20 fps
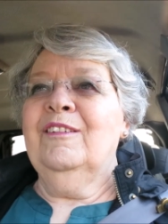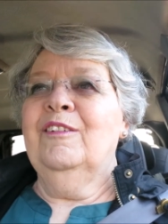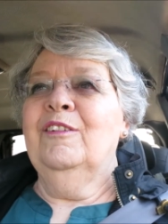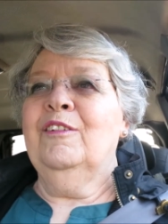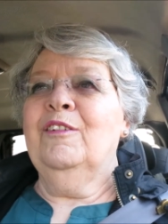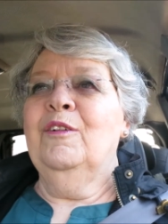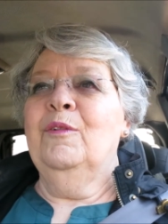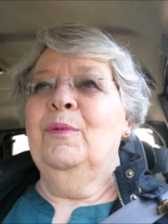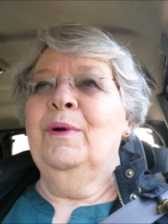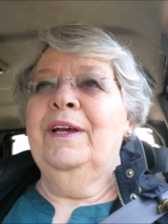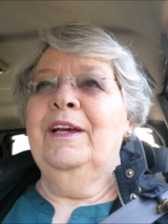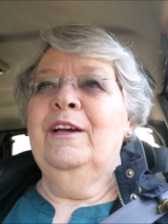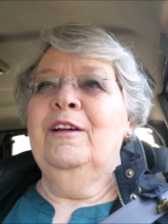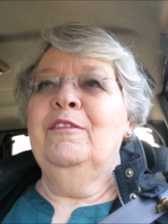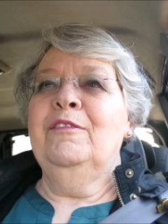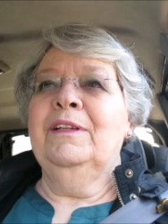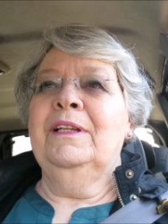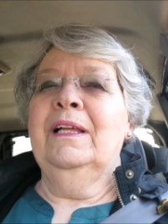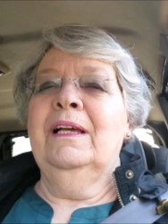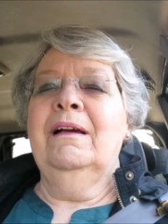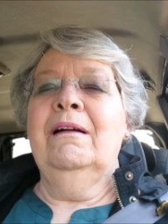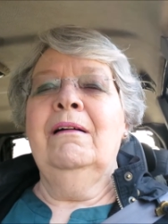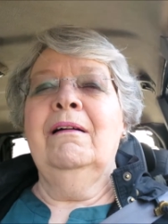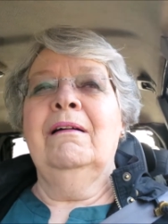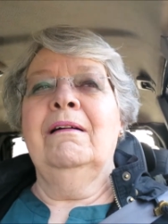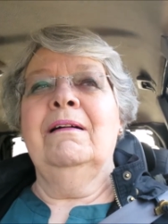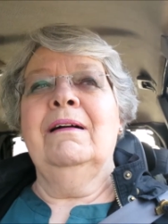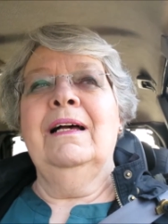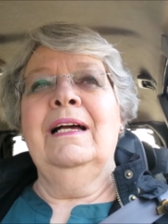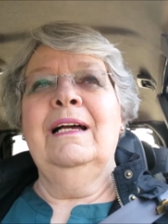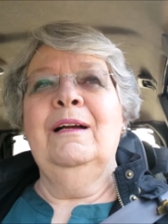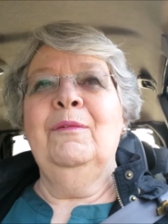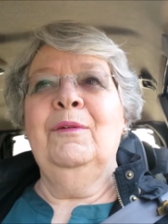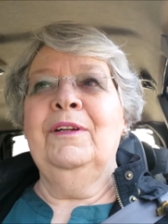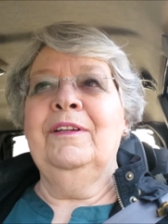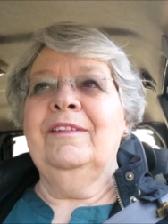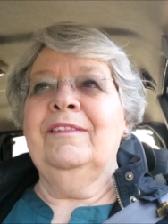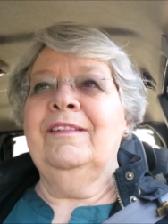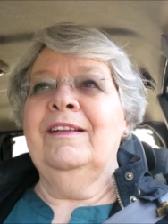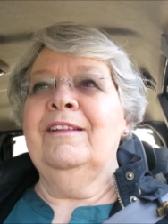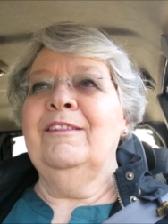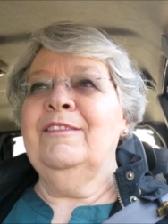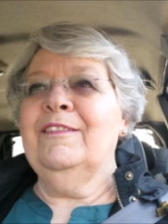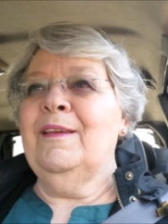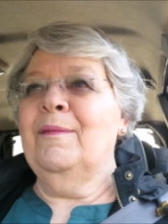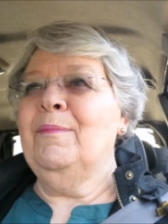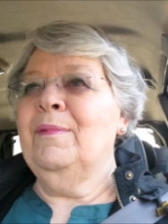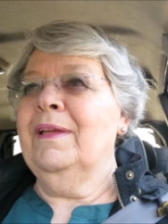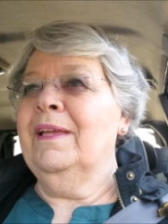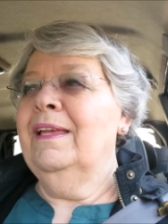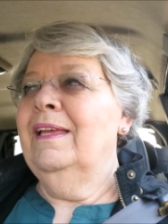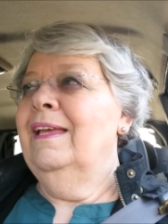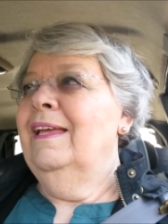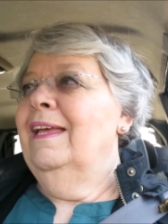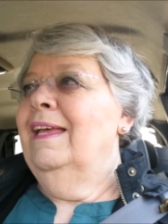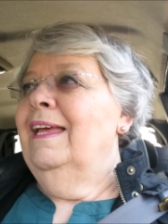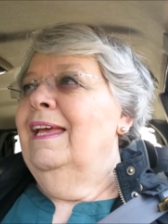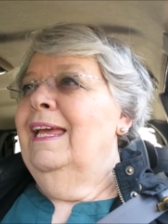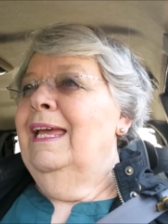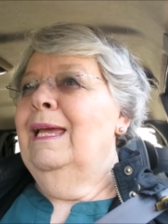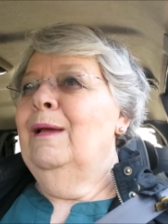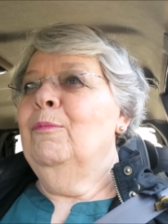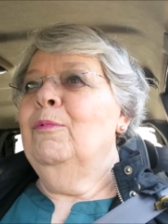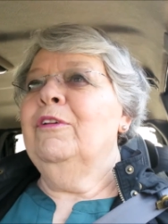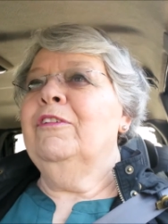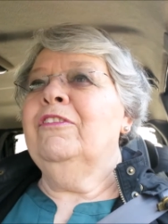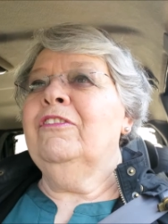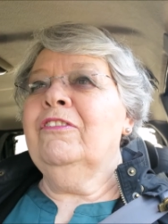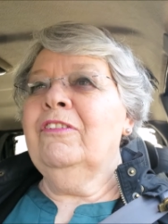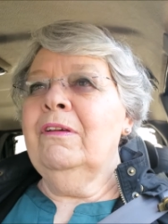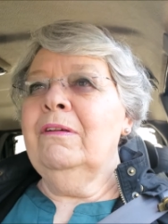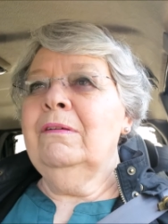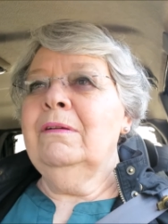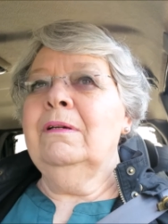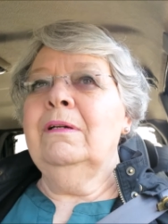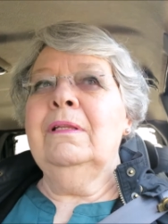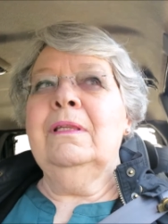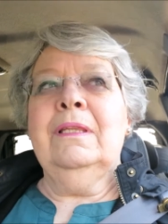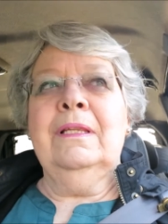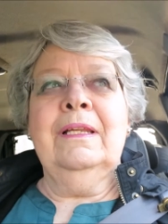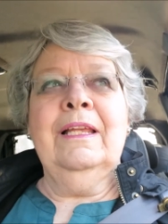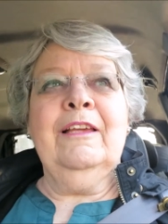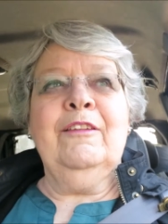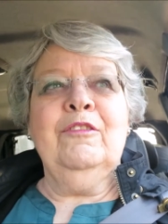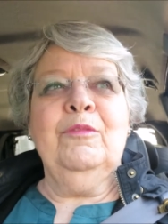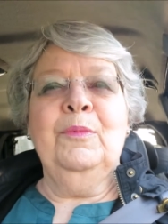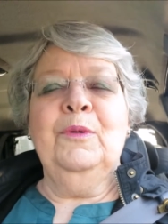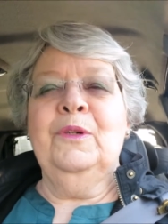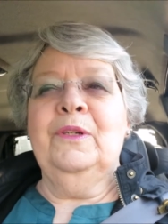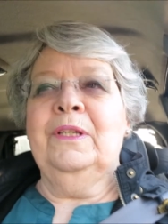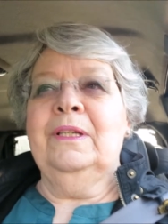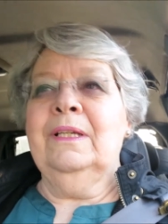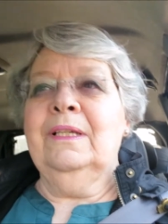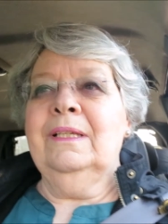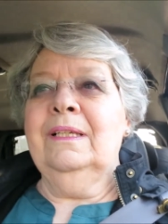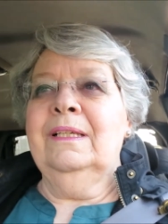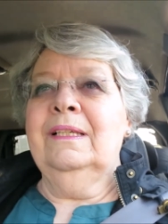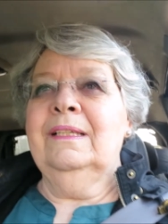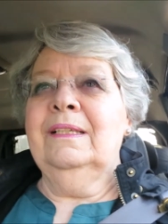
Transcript: cook away overnight. Oh, I want to tell you something. It was so good the next morning.